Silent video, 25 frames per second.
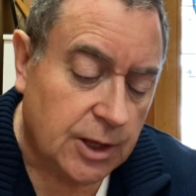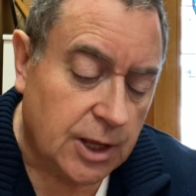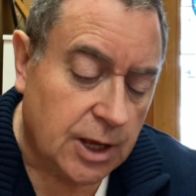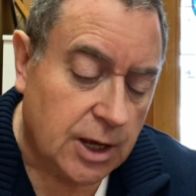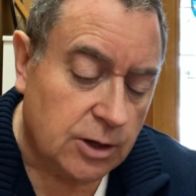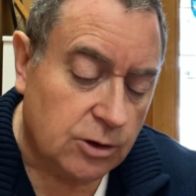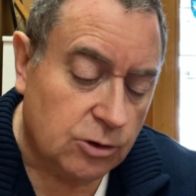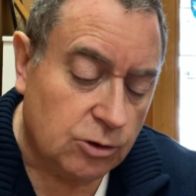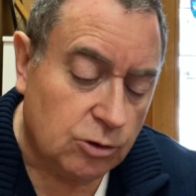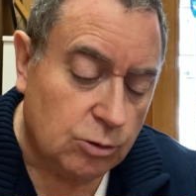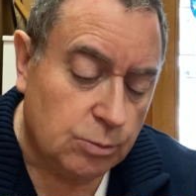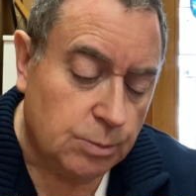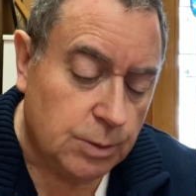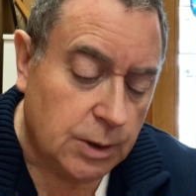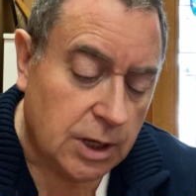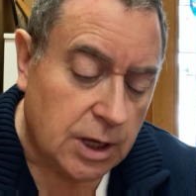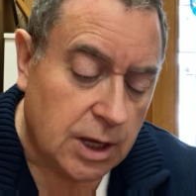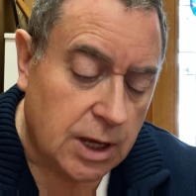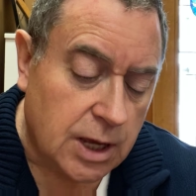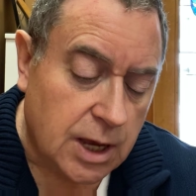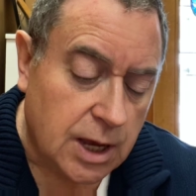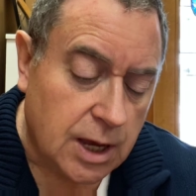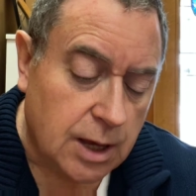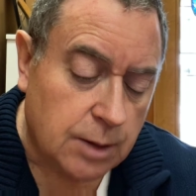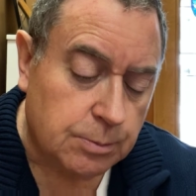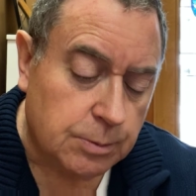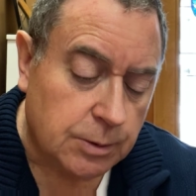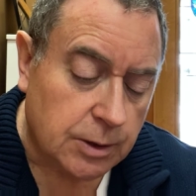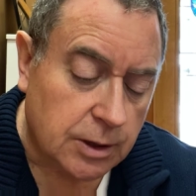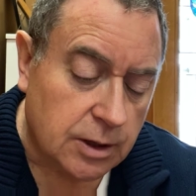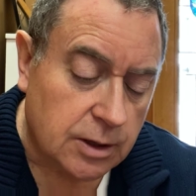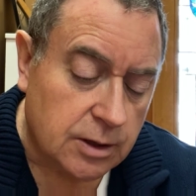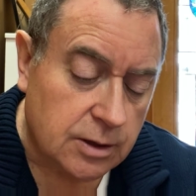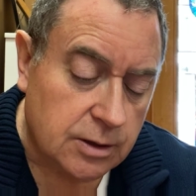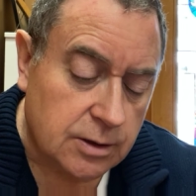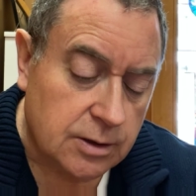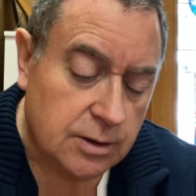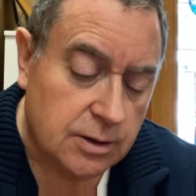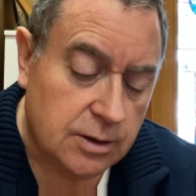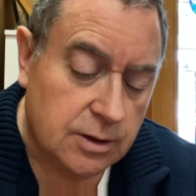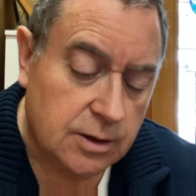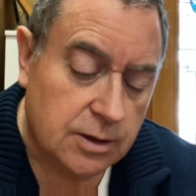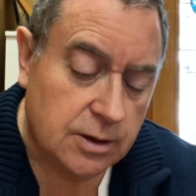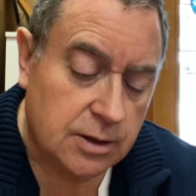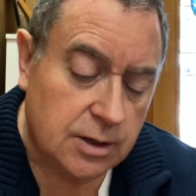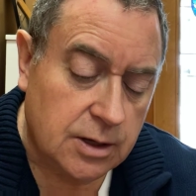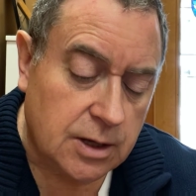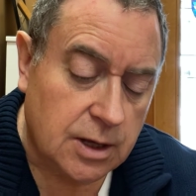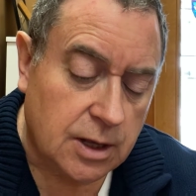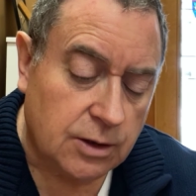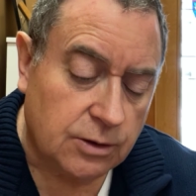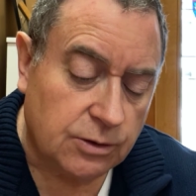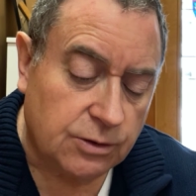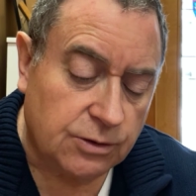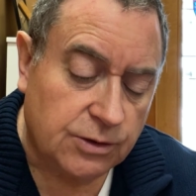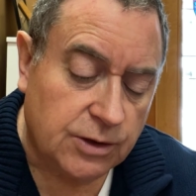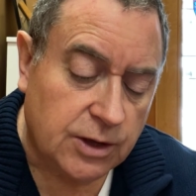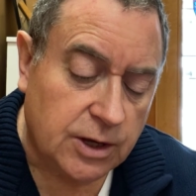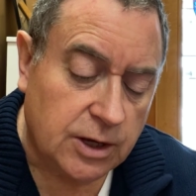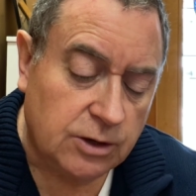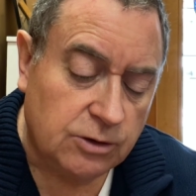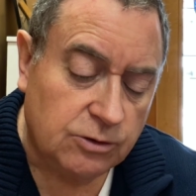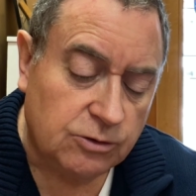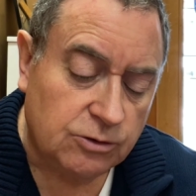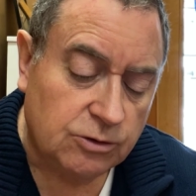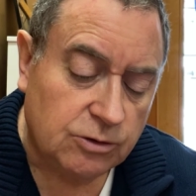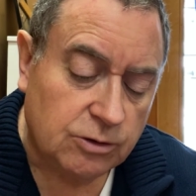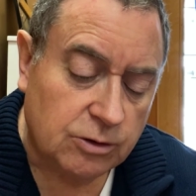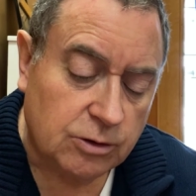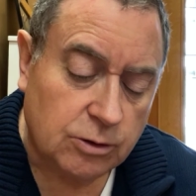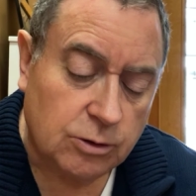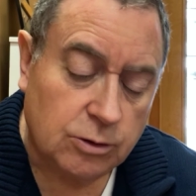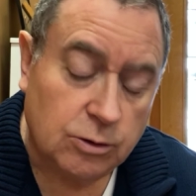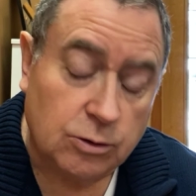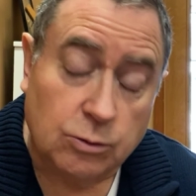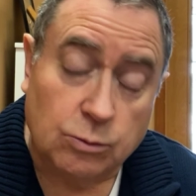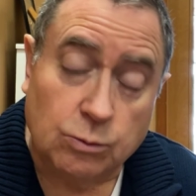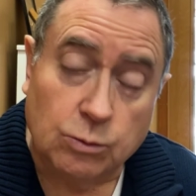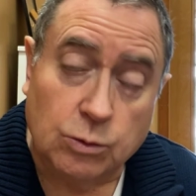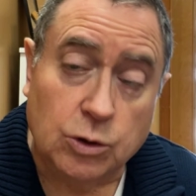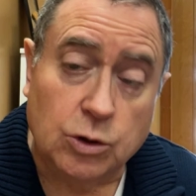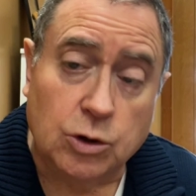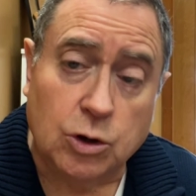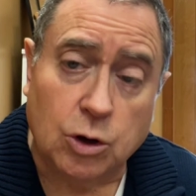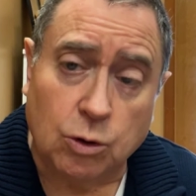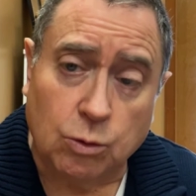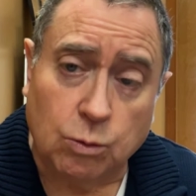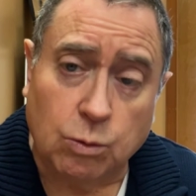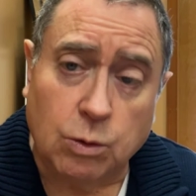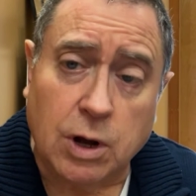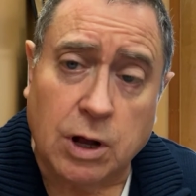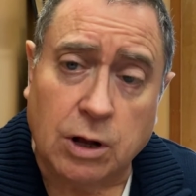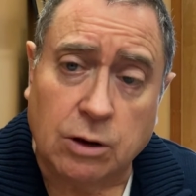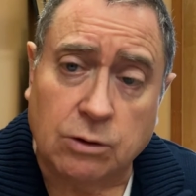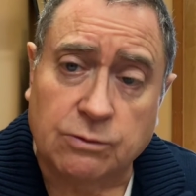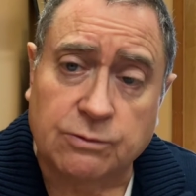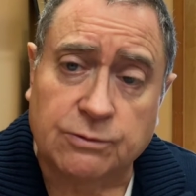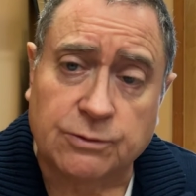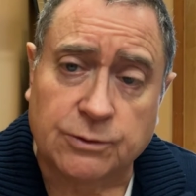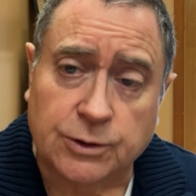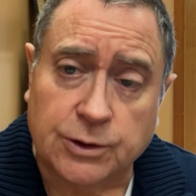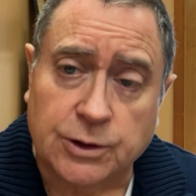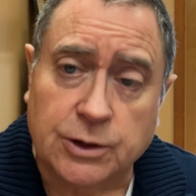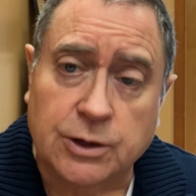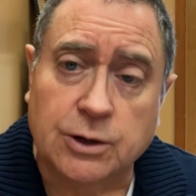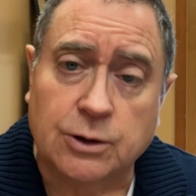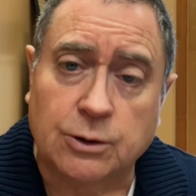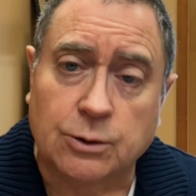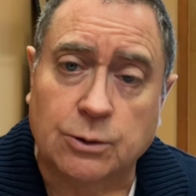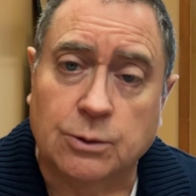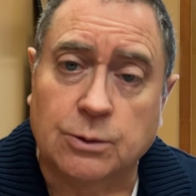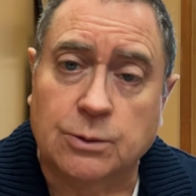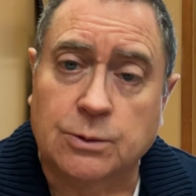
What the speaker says: And you'll be happy, and things will go well for you.